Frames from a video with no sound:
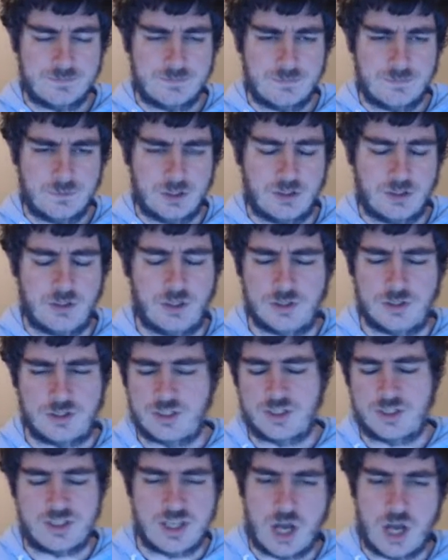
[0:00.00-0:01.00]
But no, it's
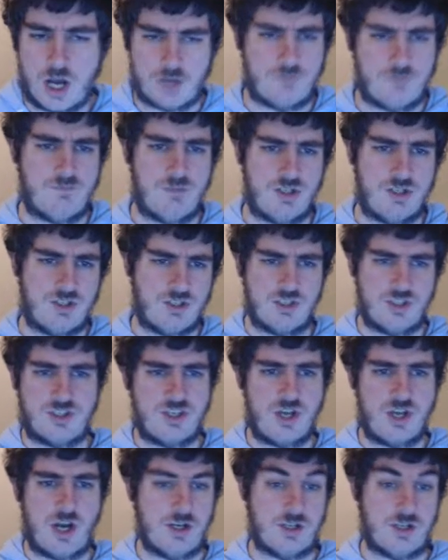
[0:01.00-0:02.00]
just the iron. It's just the
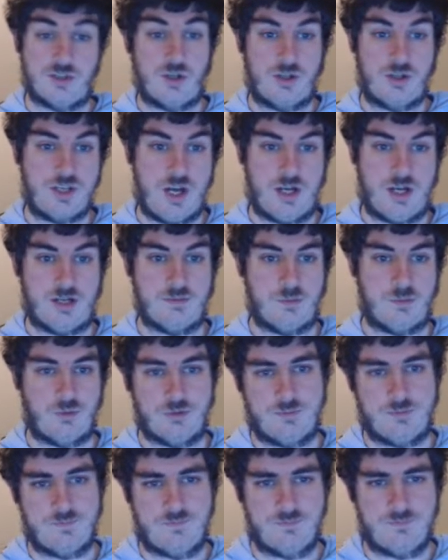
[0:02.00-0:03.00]
iron. It's not the ironing board.
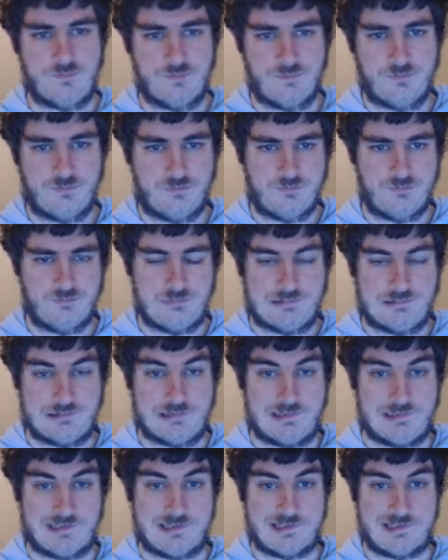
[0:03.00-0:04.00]

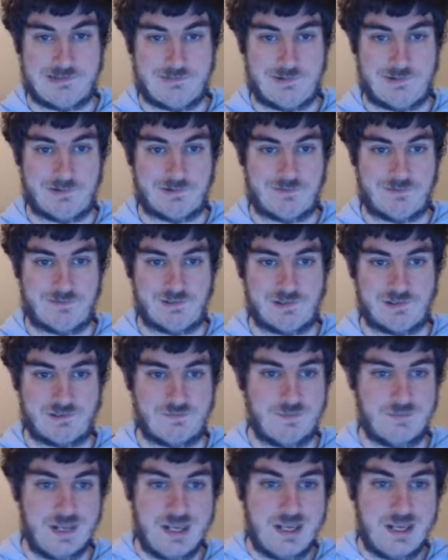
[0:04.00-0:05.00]
Unless it's the American version.
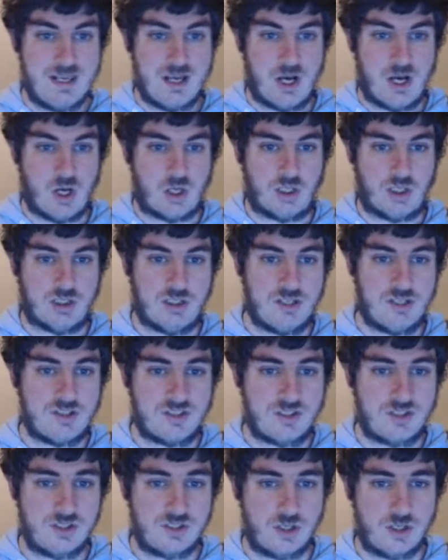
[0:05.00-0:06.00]
Are
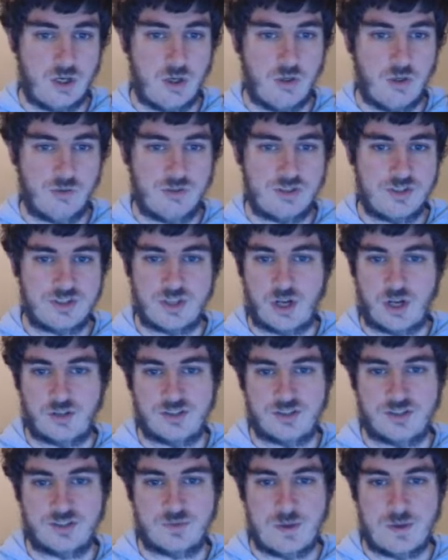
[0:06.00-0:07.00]
clustered on the starting
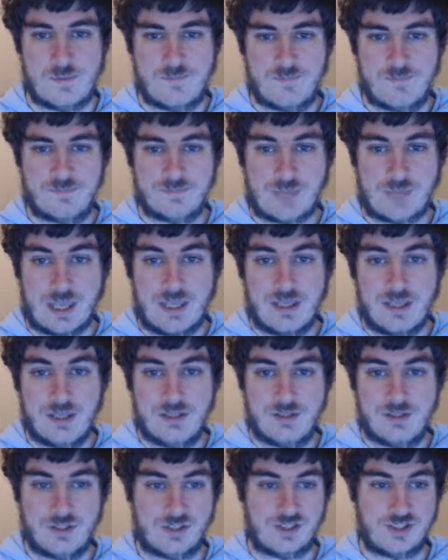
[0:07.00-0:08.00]
square.
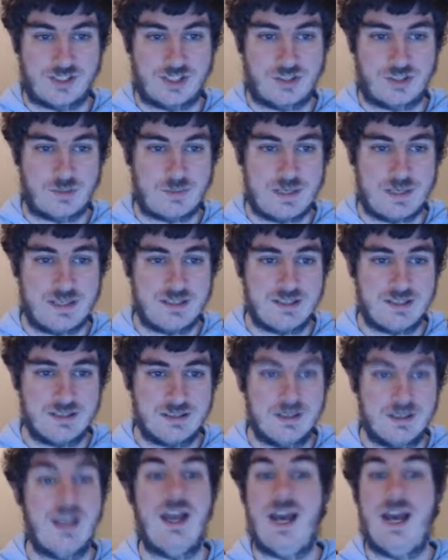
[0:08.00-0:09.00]
Just select your piece
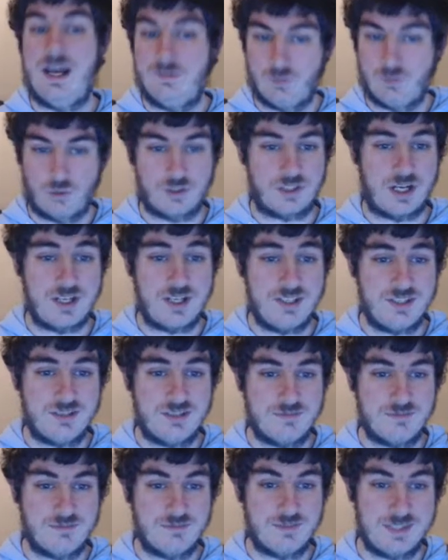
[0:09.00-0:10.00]
and roll the dice.
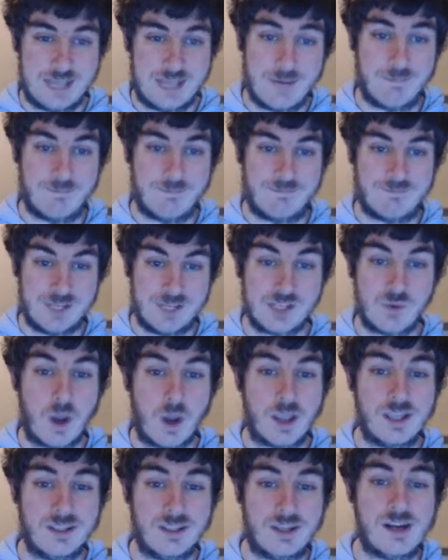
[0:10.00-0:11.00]
Yep, there's
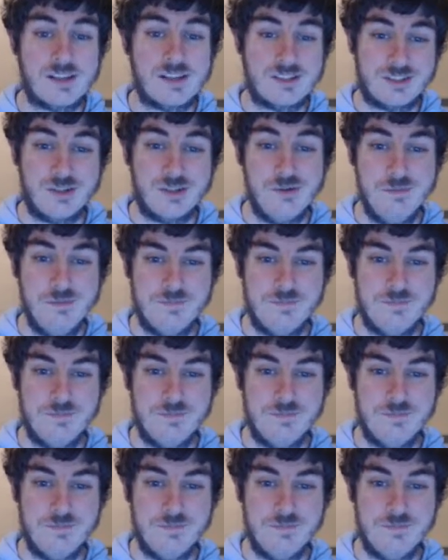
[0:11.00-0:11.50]
working dice too.